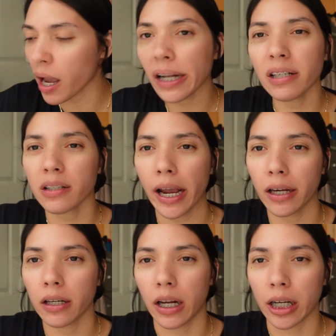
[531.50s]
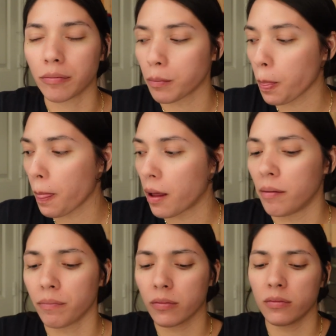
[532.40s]
I decided, like,
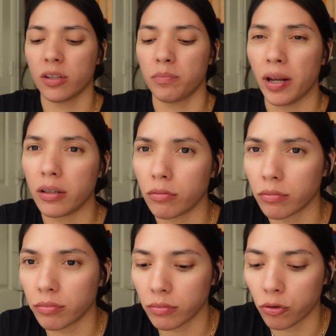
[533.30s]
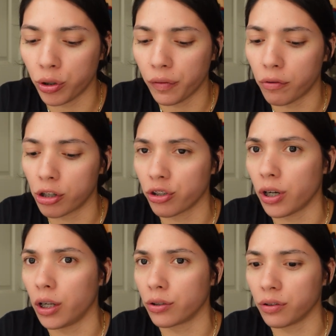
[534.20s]
spend only $400
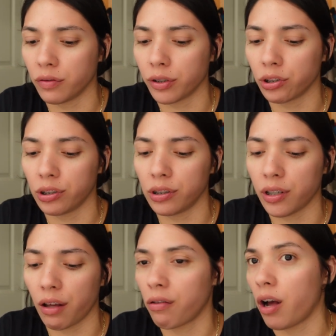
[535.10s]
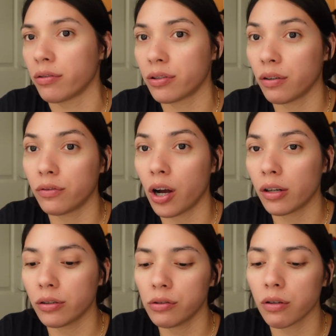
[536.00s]
versus like thousands of
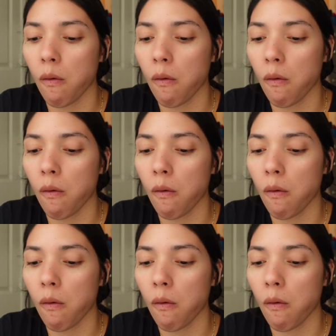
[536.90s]
dollars.